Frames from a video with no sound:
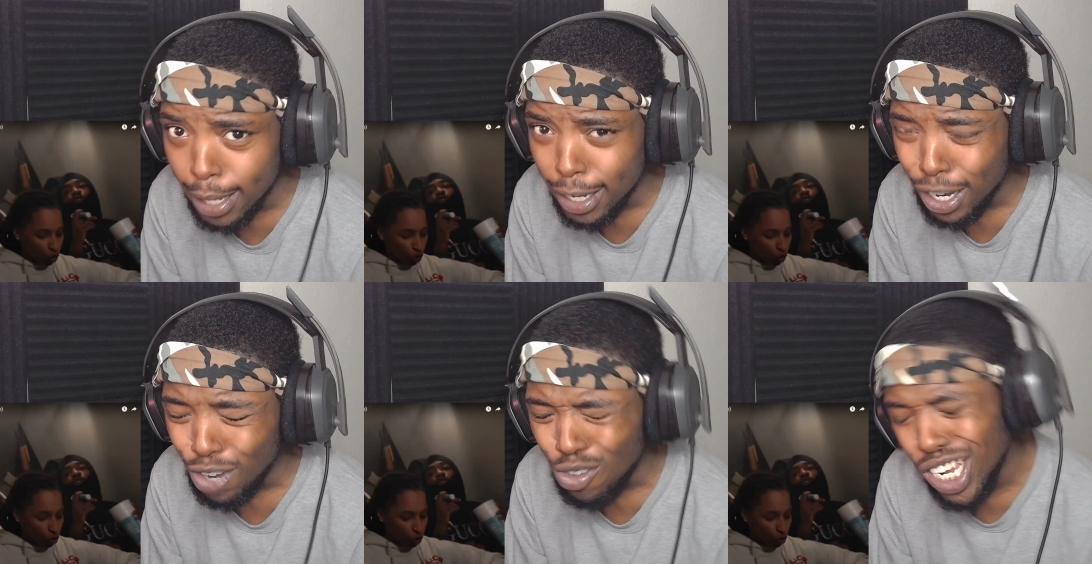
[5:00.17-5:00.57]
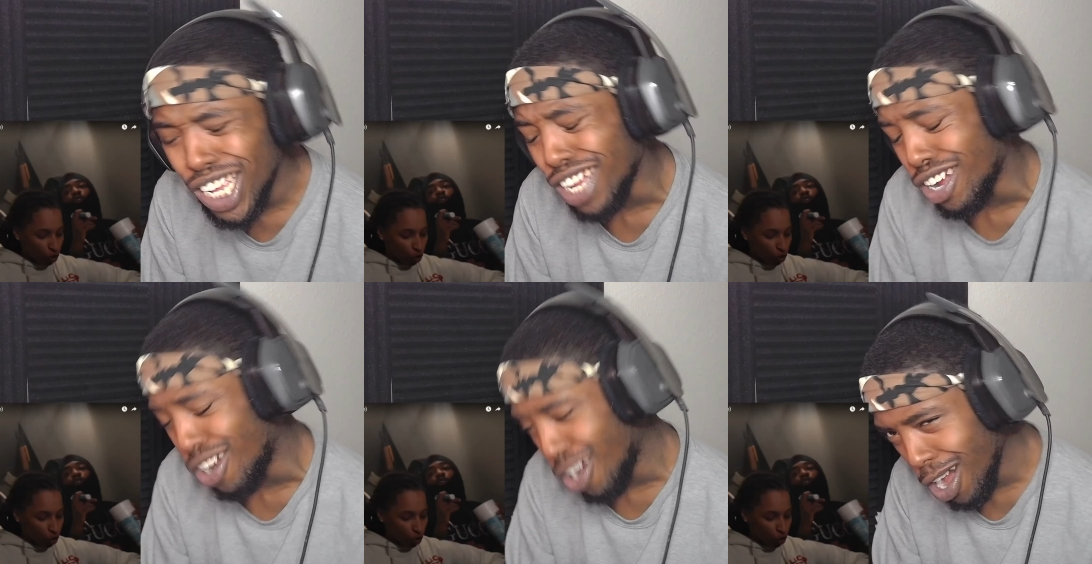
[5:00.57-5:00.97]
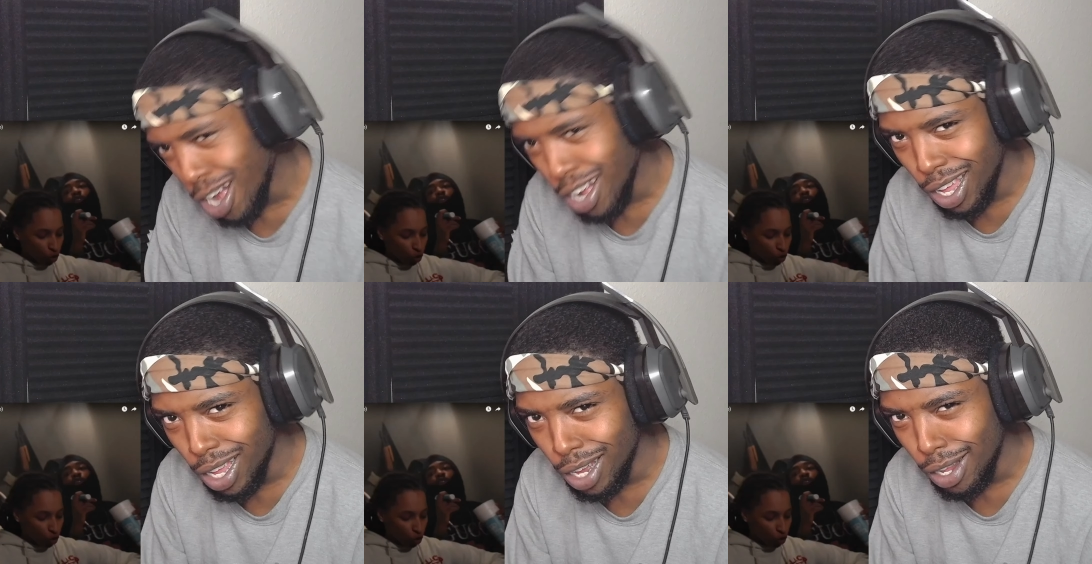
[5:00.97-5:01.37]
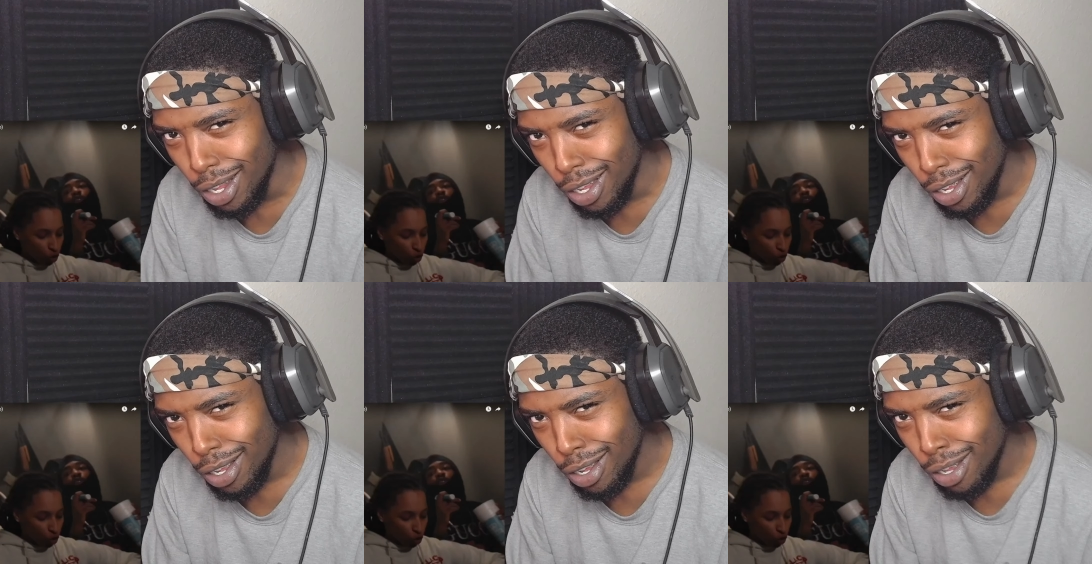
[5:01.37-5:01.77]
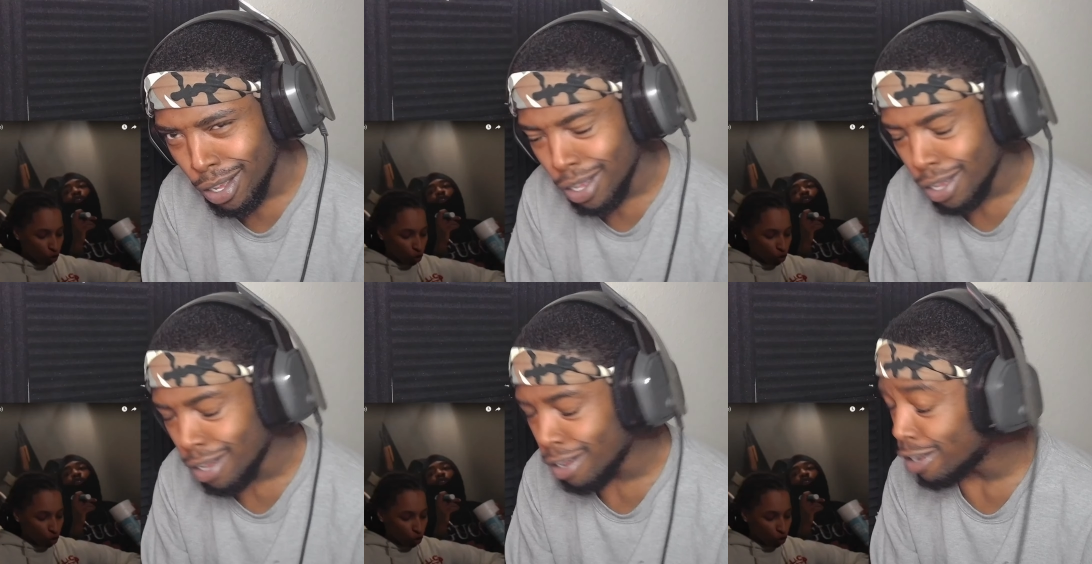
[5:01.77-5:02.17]
Speaker 1: reincarnated?
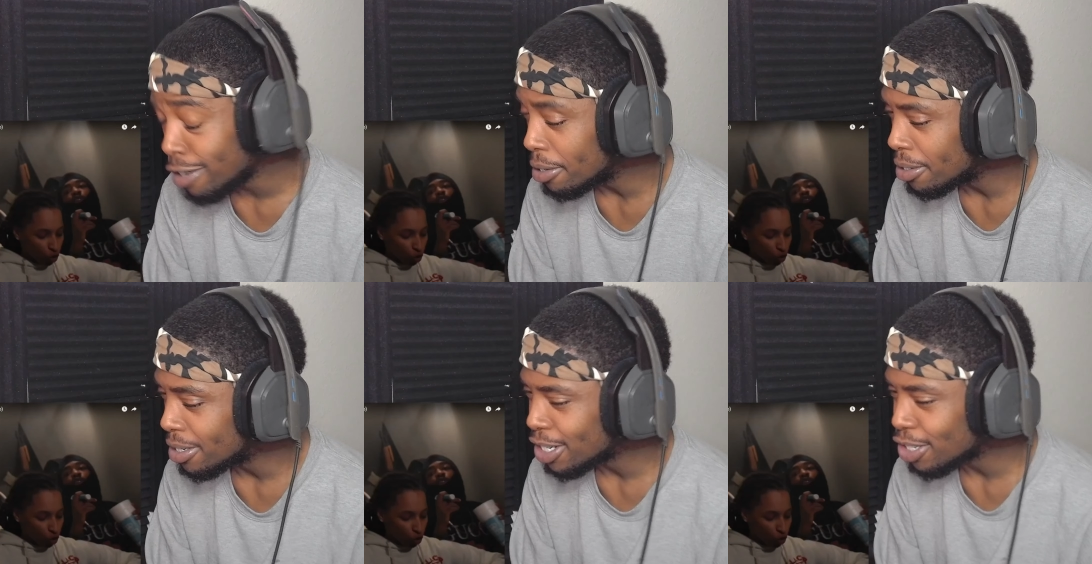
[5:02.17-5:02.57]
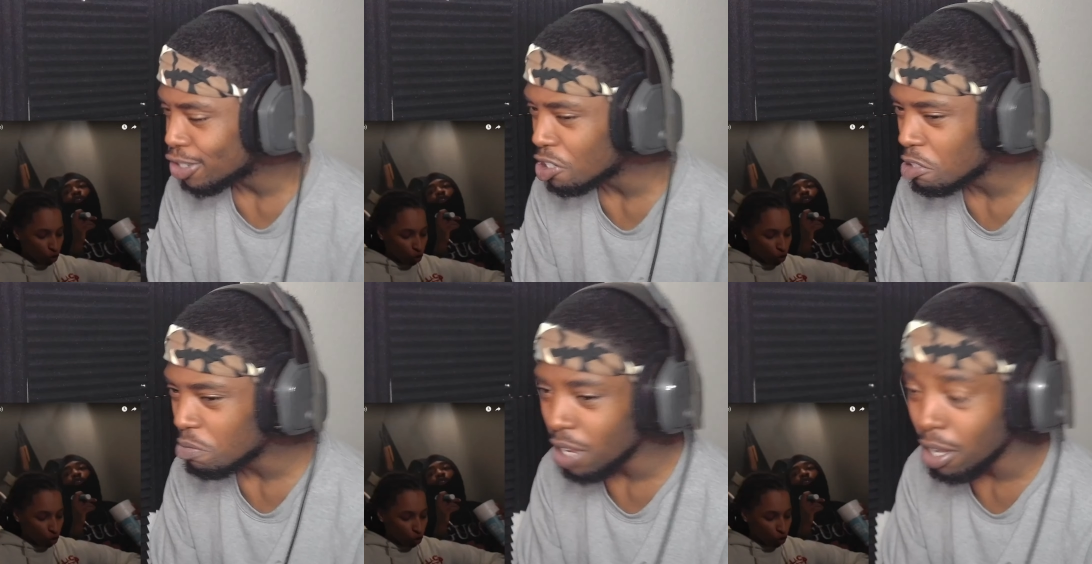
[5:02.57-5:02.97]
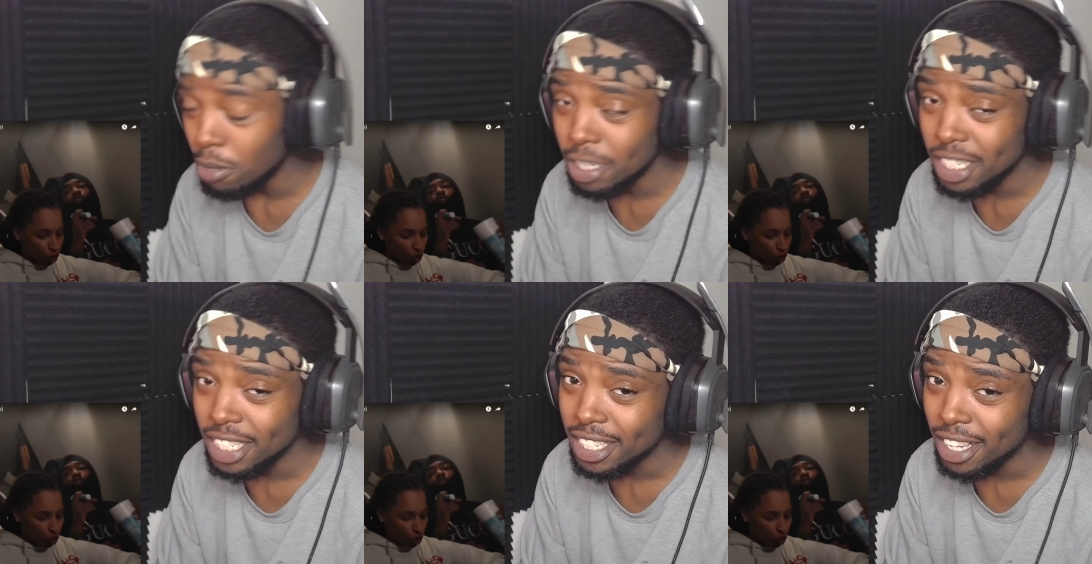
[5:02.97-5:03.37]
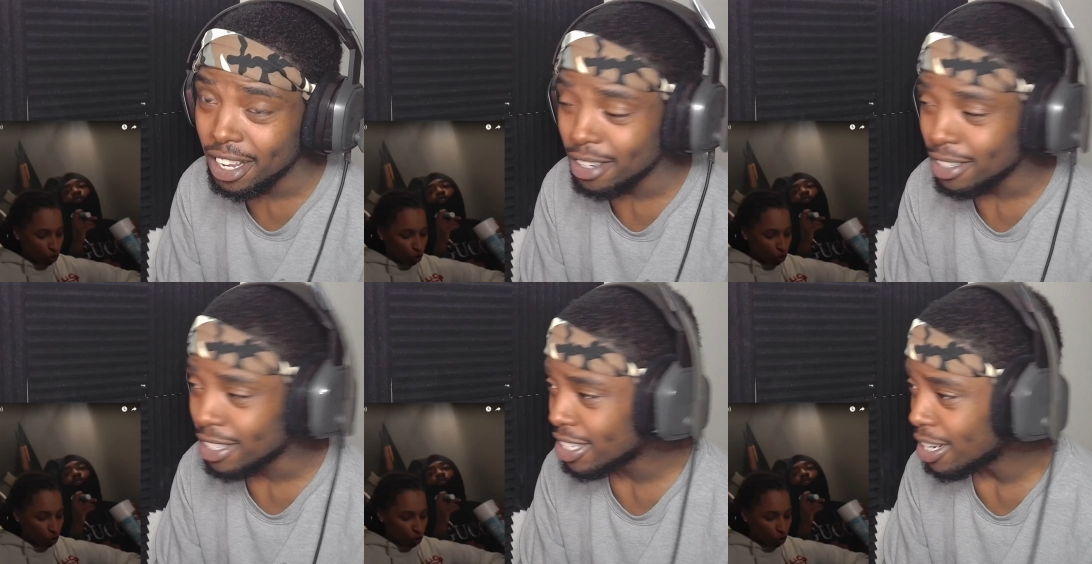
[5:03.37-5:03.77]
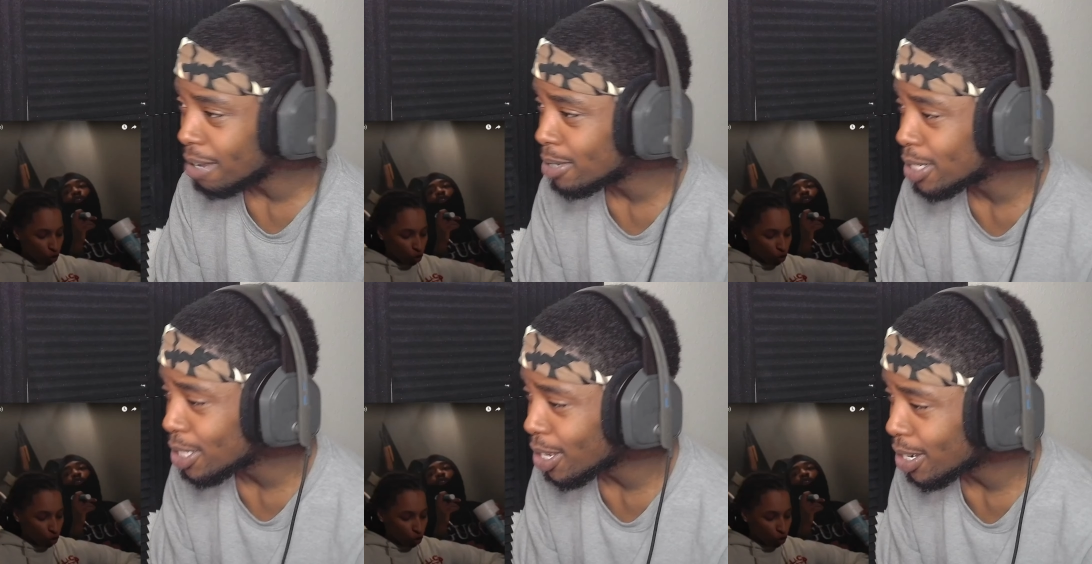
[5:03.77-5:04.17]
No disrespect, I'm just, I'm just
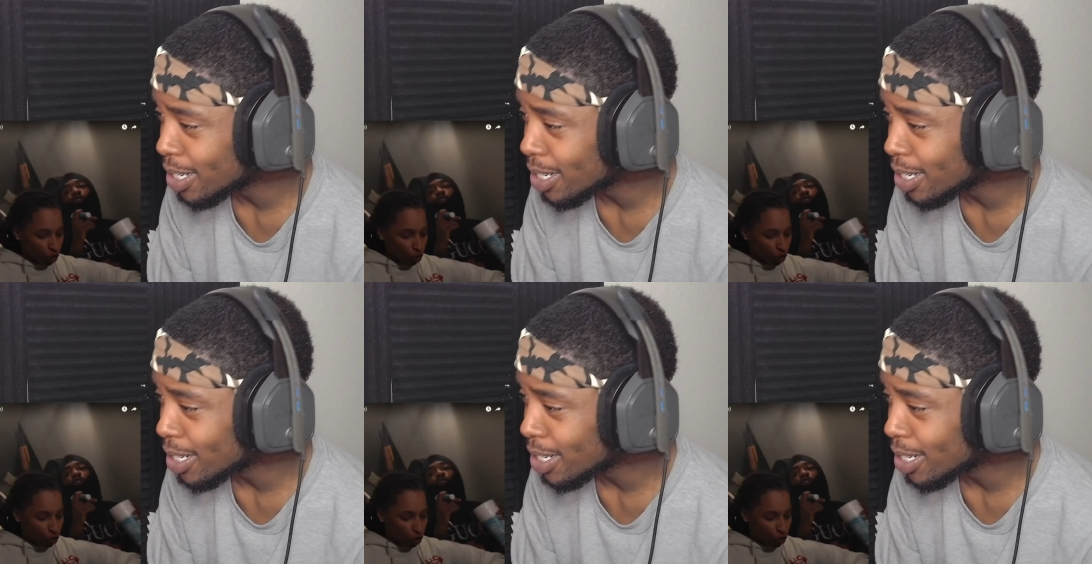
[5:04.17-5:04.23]
talking